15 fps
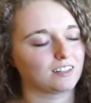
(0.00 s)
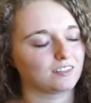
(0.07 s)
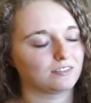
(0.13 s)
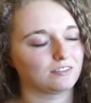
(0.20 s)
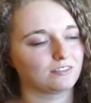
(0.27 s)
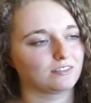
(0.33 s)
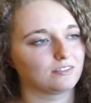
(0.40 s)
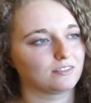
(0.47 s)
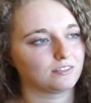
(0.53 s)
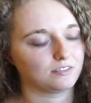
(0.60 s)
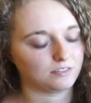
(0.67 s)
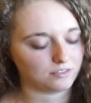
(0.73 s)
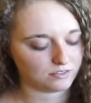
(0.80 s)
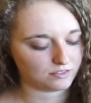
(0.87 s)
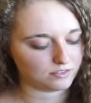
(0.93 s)

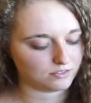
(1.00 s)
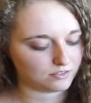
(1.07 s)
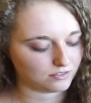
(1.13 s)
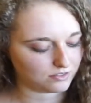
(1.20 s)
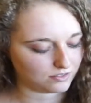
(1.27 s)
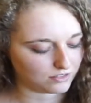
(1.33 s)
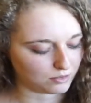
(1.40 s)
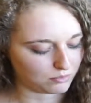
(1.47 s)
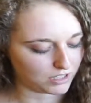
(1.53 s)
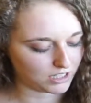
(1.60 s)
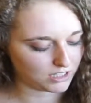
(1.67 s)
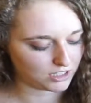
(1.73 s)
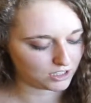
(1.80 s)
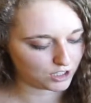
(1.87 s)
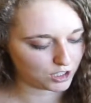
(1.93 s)
from
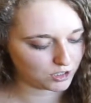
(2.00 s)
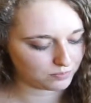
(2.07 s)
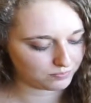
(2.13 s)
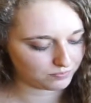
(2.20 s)
this.